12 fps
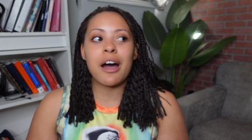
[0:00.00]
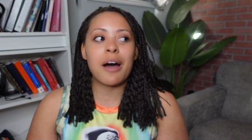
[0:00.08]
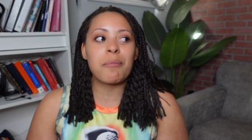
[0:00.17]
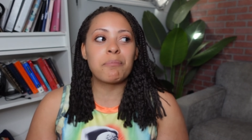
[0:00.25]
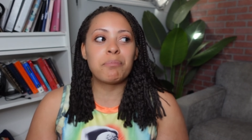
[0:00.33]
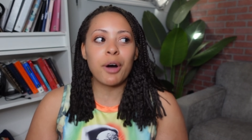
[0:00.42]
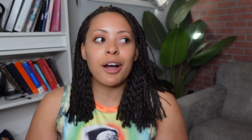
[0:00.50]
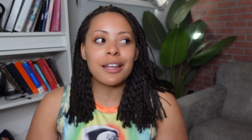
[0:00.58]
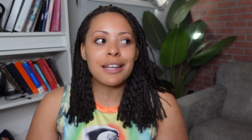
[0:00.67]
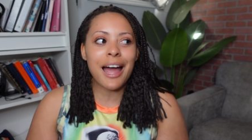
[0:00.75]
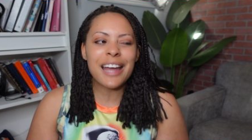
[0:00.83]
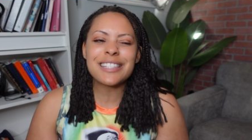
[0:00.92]

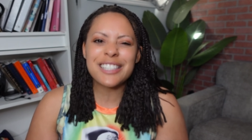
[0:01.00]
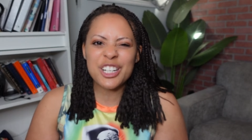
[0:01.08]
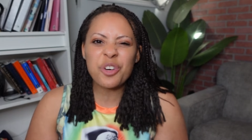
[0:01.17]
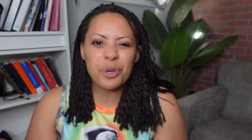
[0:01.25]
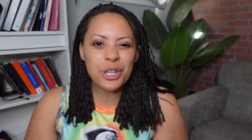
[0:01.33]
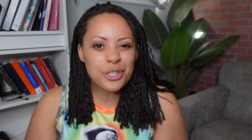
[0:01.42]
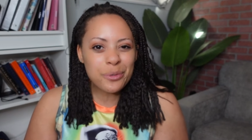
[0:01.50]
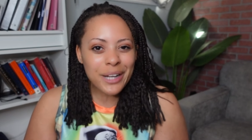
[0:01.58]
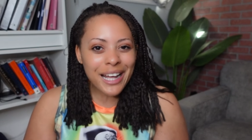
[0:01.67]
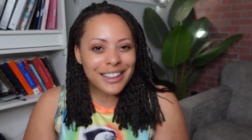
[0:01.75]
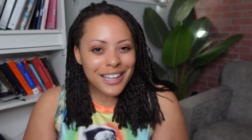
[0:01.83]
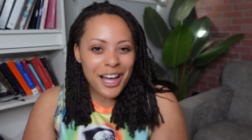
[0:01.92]
but I still want to do what
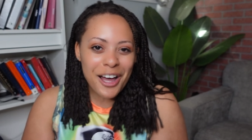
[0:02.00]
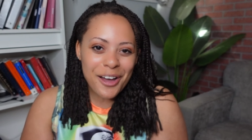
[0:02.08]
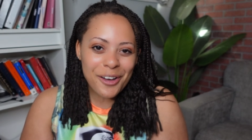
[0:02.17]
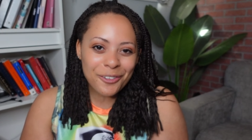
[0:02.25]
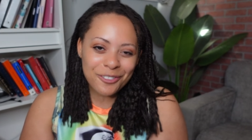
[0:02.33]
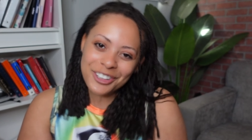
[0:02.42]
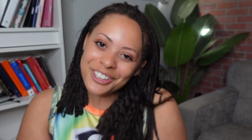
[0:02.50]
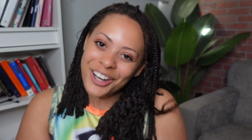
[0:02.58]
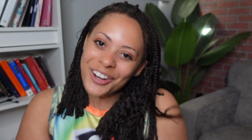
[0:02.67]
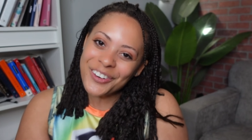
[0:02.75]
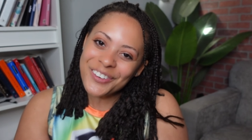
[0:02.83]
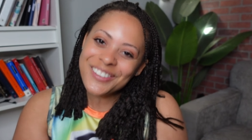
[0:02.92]
I love, you
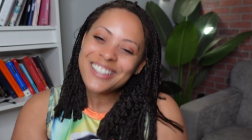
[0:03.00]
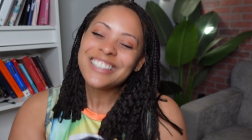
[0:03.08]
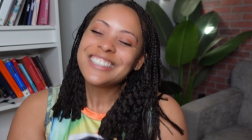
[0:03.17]
know?